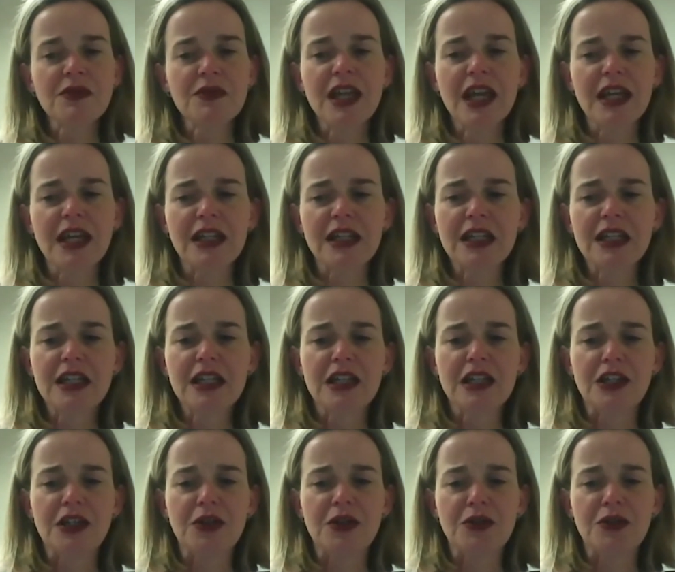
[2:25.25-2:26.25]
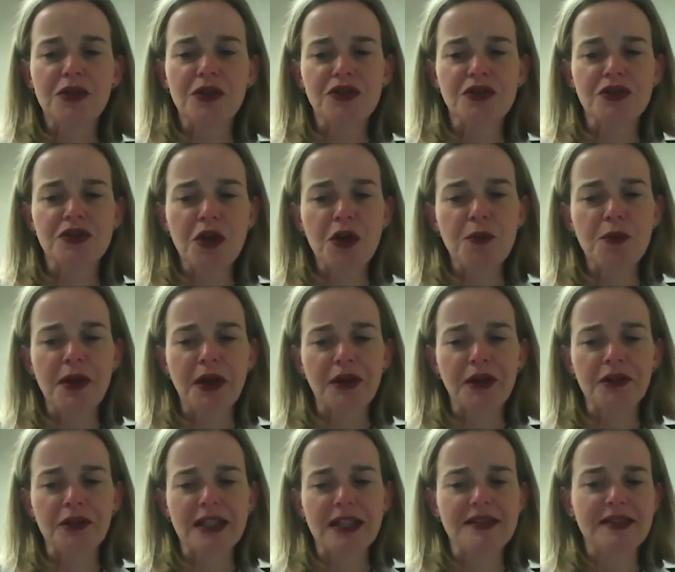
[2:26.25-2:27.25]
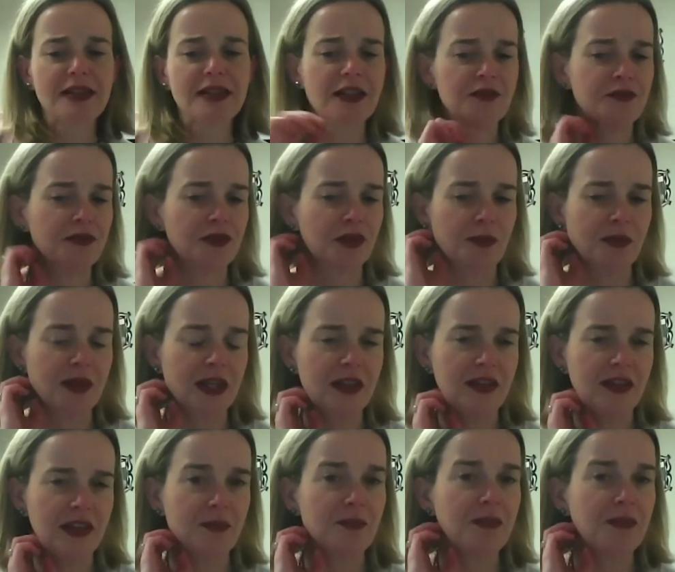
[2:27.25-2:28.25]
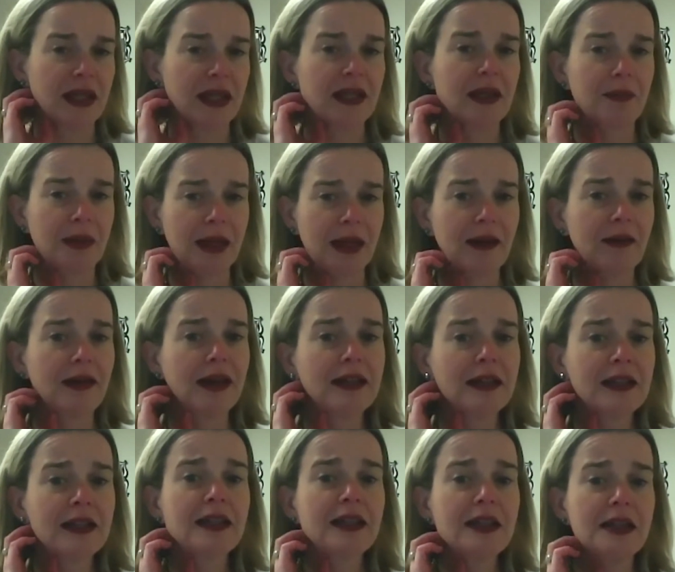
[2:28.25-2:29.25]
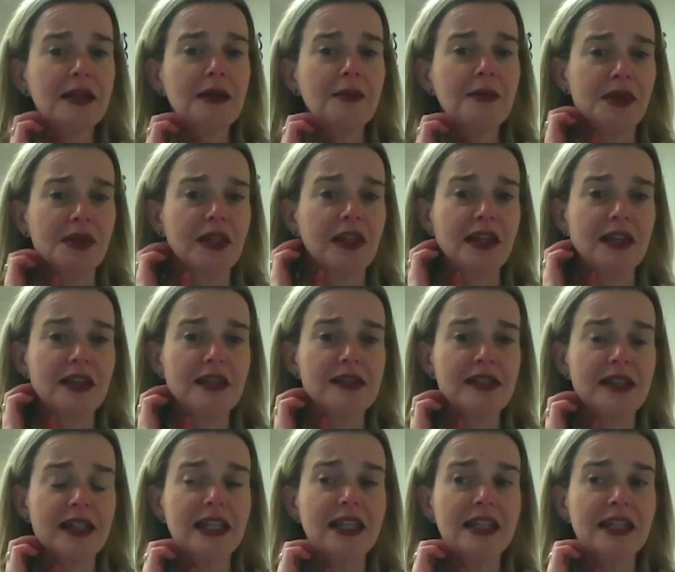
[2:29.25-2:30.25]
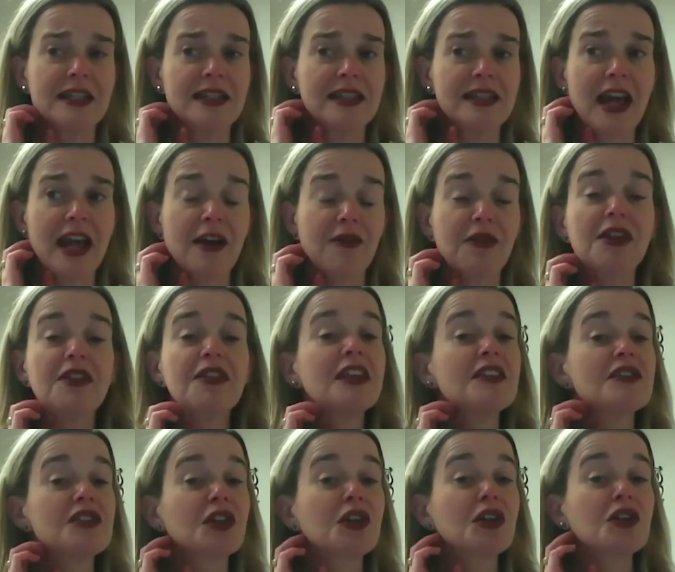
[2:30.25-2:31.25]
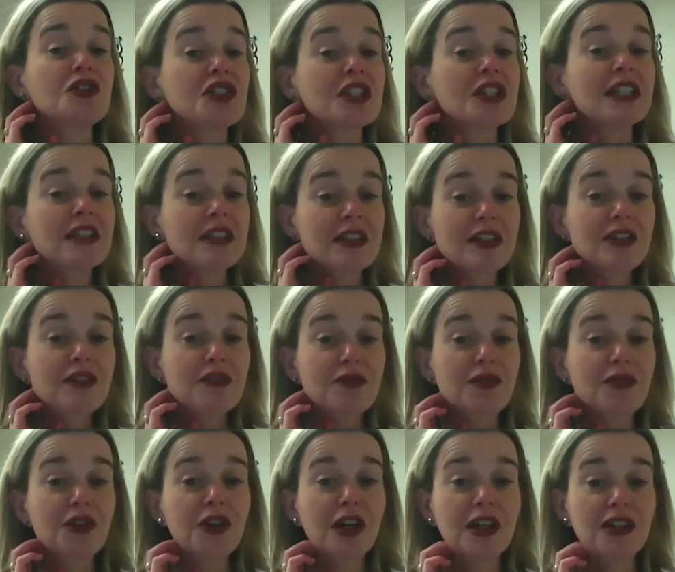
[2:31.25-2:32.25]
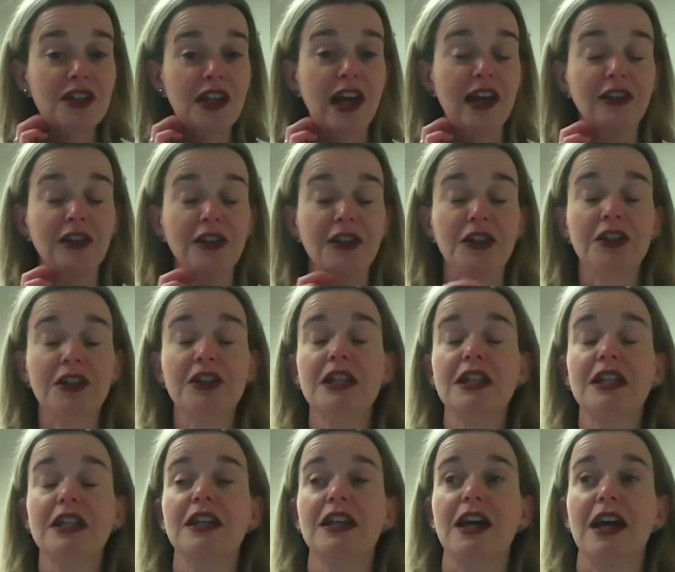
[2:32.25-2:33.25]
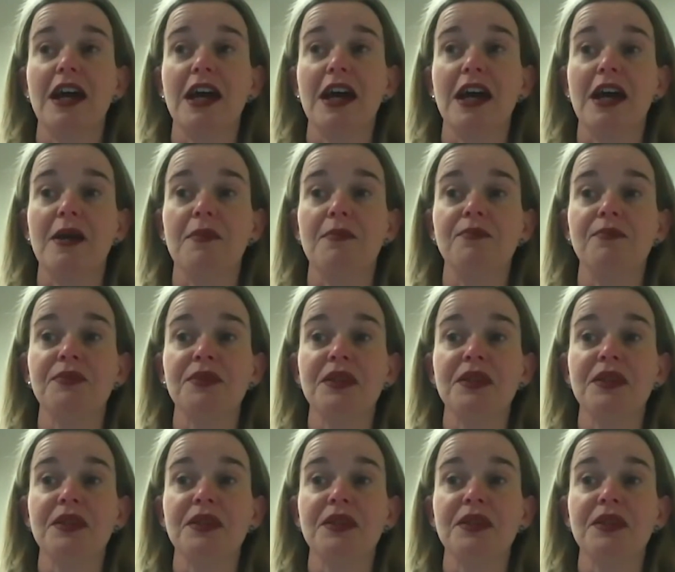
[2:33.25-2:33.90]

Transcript: And you know, there's no better lesson for me than being a parent, because it's everything's urgent for a toddler, um,